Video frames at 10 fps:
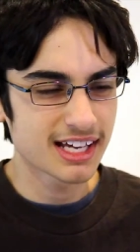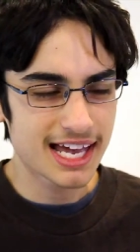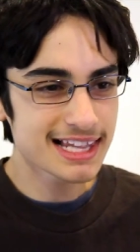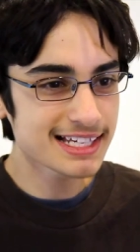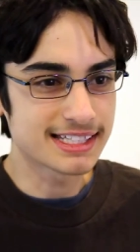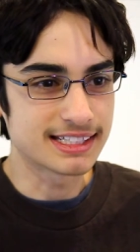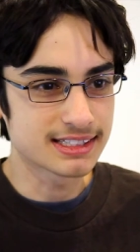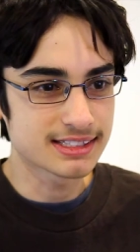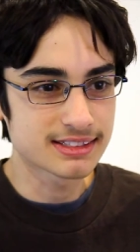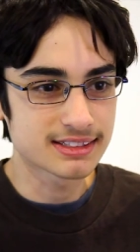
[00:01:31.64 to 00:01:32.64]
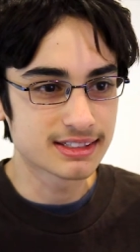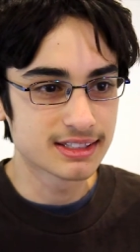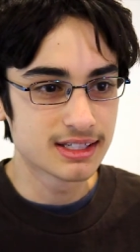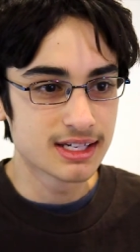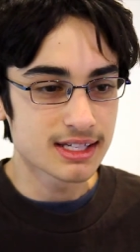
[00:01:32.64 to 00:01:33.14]
elegance.
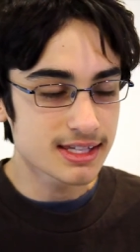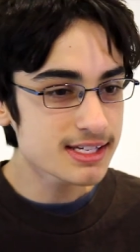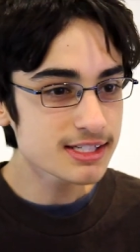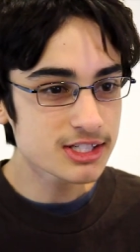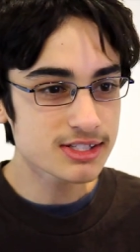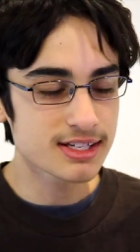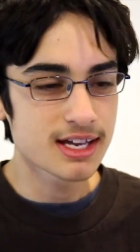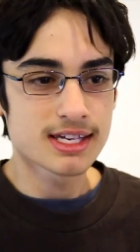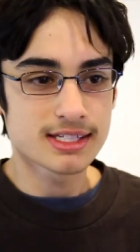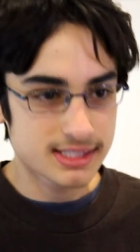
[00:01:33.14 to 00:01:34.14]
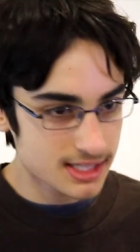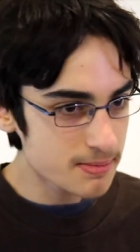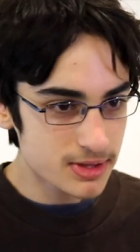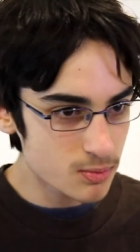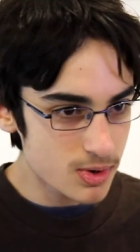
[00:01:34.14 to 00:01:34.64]
These are just some
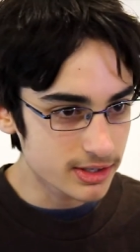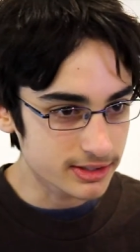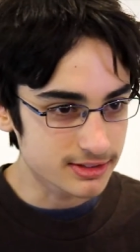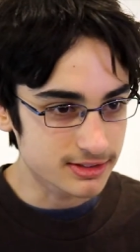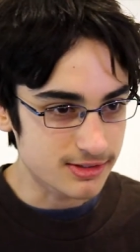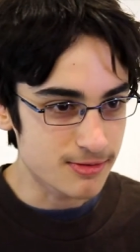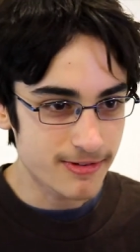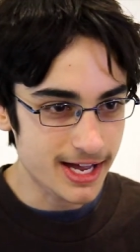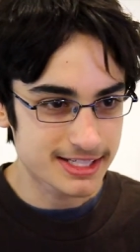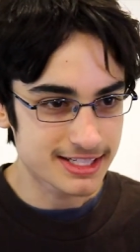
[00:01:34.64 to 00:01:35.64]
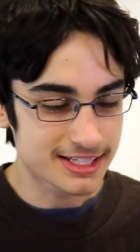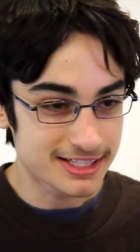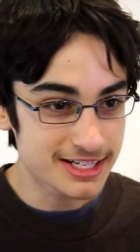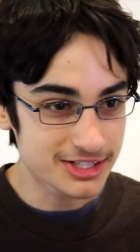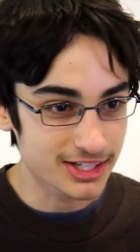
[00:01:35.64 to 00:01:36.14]
of the words you find in a
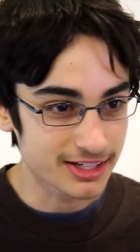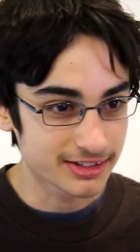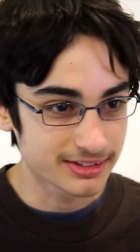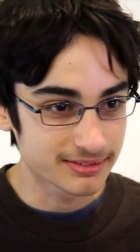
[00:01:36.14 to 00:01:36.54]
dictionary.